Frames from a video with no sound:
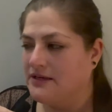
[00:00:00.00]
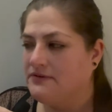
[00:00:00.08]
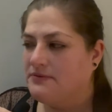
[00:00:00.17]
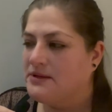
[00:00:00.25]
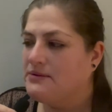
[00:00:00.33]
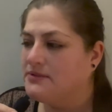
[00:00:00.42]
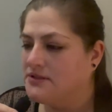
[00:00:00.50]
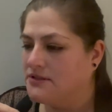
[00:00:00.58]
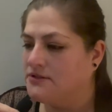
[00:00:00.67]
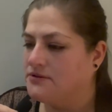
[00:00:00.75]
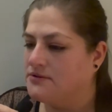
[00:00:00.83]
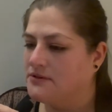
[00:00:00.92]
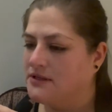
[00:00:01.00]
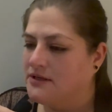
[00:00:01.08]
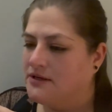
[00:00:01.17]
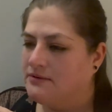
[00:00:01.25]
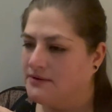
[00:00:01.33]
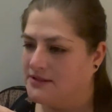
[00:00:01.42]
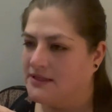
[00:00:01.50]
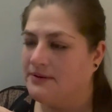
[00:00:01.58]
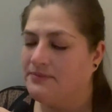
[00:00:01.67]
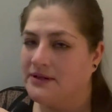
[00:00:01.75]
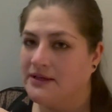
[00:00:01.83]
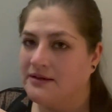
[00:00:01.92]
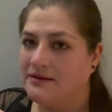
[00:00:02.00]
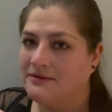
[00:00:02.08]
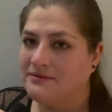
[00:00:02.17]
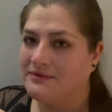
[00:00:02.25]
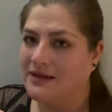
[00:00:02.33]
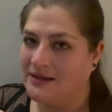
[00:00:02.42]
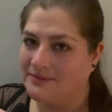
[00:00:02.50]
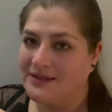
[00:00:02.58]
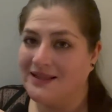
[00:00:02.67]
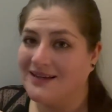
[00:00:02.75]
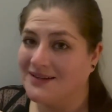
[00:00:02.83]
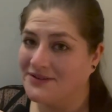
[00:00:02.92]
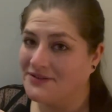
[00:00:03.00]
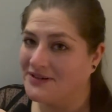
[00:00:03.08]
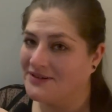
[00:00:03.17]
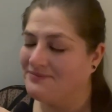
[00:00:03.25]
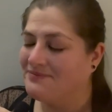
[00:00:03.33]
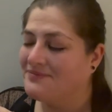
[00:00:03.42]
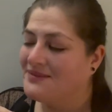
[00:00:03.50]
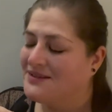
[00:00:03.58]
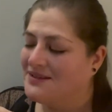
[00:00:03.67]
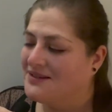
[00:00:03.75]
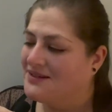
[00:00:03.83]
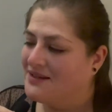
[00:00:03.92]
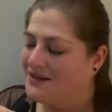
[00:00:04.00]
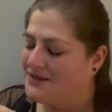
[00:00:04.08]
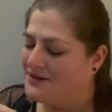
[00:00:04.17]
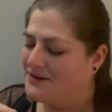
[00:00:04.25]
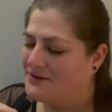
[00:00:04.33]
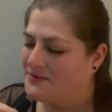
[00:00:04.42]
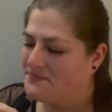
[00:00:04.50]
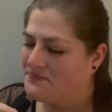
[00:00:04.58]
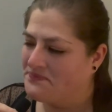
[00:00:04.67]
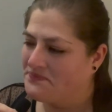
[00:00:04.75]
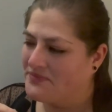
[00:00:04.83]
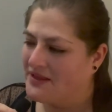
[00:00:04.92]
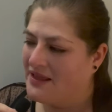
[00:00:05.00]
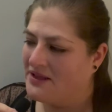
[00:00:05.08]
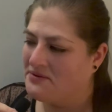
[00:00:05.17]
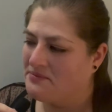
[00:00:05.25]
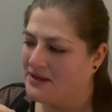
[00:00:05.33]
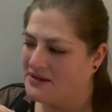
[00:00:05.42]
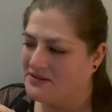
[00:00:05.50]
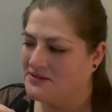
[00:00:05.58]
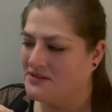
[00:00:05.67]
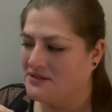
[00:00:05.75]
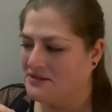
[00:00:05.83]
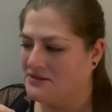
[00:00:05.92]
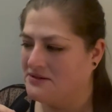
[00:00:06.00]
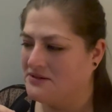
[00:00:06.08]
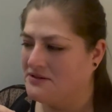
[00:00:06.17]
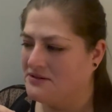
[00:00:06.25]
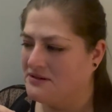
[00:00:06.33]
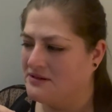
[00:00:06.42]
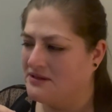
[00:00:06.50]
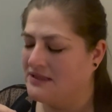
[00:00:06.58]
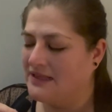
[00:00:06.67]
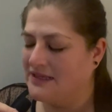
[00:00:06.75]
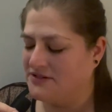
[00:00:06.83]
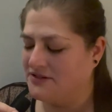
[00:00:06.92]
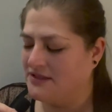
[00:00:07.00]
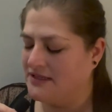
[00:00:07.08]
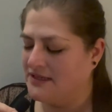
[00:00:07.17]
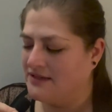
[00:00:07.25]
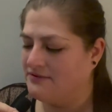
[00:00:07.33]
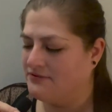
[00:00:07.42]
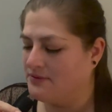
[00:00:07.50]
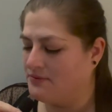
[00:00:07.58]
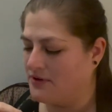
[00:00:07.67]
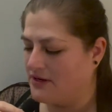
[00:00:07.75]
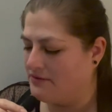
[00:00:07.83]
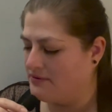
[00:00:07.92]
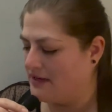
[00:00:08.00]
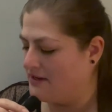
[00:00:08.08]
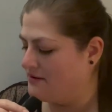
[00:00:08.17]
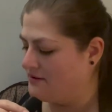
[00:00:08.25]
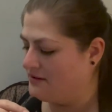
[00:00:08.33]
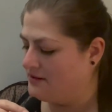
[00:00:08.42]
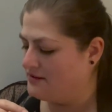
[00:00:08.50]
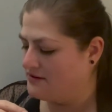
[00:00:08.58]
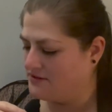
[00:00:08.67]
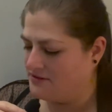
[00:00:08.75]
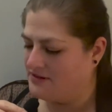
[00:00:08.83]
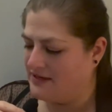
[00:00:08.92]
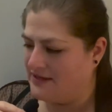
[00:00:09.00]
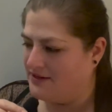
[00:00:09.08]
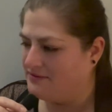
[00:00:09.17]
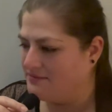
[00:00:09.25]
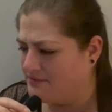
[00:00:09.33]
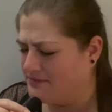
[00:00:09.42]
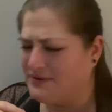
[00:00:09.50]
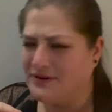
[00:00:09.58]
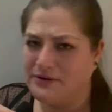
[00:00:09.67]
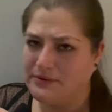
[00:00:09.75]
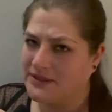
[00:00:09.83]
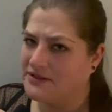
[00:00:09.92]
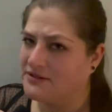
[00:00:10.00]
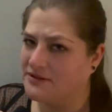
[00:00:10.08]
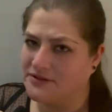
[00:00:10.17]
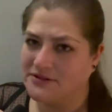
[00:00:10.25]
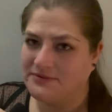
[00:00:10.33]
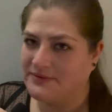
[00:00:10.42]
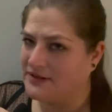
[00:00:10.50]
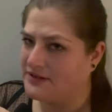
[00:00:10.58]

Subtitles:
for people to know what's happening in their country. And in Pakistan, allegedly, from what I read just now, very quick search,